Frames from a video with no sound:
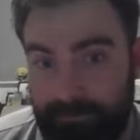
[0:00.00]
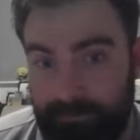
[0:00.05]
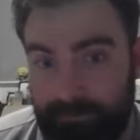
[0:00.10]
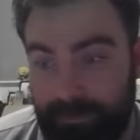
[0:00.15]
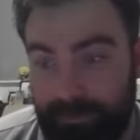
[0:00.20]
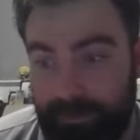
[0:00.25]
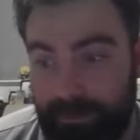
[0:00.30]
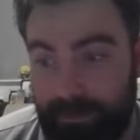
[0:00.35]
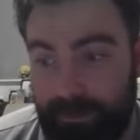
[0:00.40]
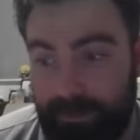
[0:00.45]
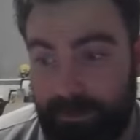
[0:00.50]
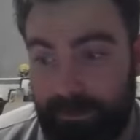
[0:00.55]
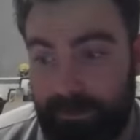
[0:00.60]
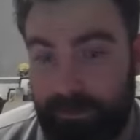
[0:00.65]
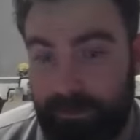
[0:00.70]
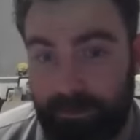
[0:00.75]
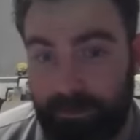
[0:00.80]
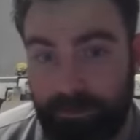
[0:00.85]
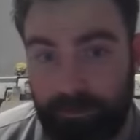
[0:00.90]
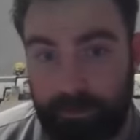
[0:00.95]
Okay,
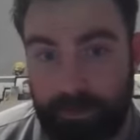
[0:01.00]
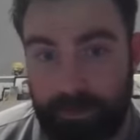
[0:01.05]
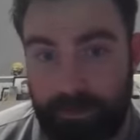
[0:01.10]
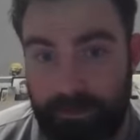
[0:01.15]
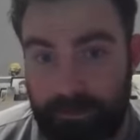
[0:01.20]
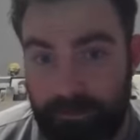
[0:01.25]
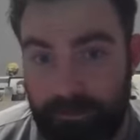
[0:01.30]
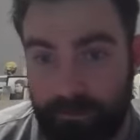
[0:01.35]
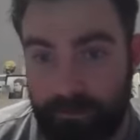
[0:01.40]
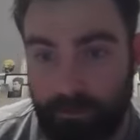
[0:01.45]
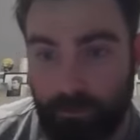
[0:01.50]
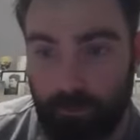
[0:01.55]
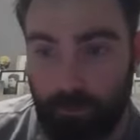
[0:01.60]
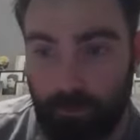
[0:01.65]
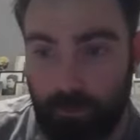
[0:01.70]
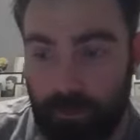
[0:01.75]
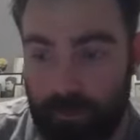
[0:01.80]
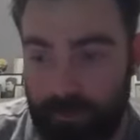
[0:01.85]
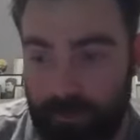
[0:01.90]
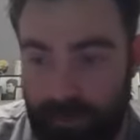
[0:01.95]
3, 2,
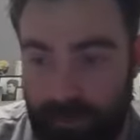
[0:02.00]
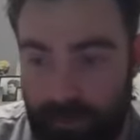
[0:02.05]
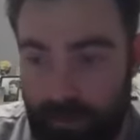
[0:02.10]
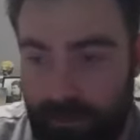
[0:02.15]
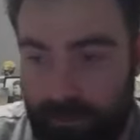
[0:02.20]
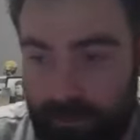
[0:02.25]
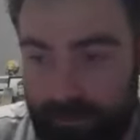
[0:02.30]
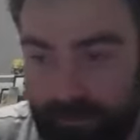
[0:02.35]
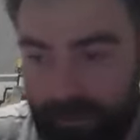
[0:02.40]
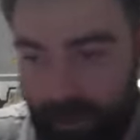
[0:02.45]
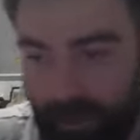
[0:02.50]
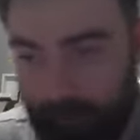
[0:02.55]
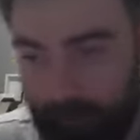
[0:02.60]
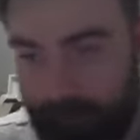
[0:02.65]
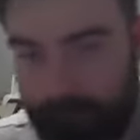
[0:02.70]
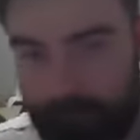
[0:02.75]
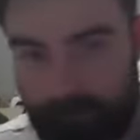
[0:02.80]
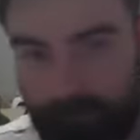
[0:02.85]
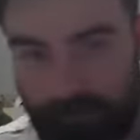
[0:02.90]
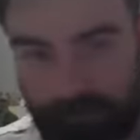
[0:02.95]
1, stop.
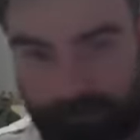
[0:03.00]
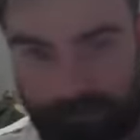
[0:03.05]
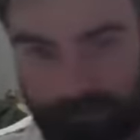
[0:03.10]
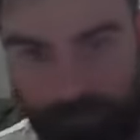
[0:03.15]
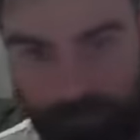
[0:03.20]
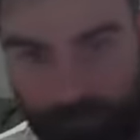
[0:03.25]
You're going to swap